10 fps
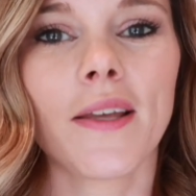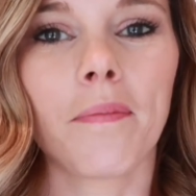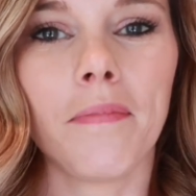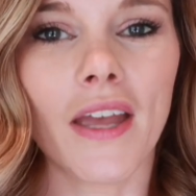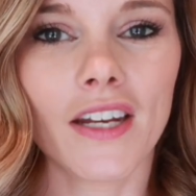is
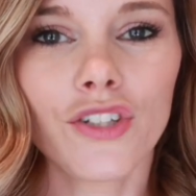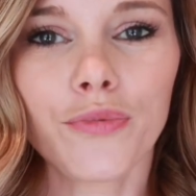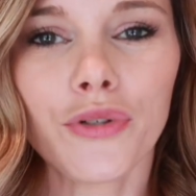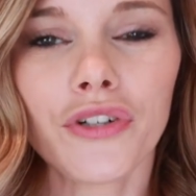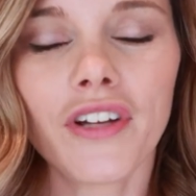
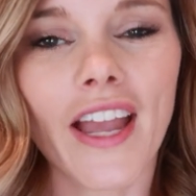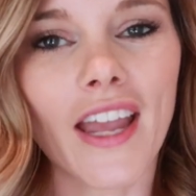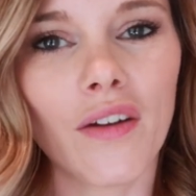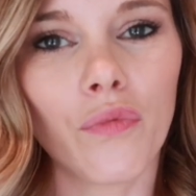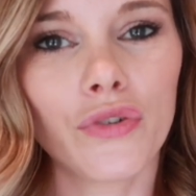manageable
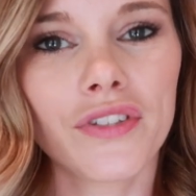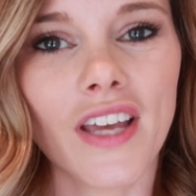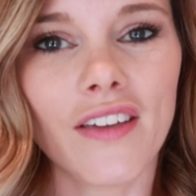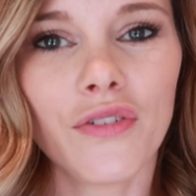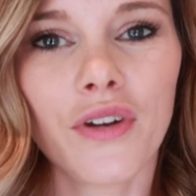and will
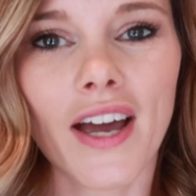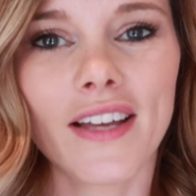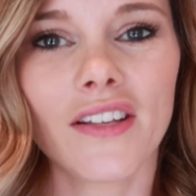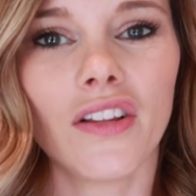save you guys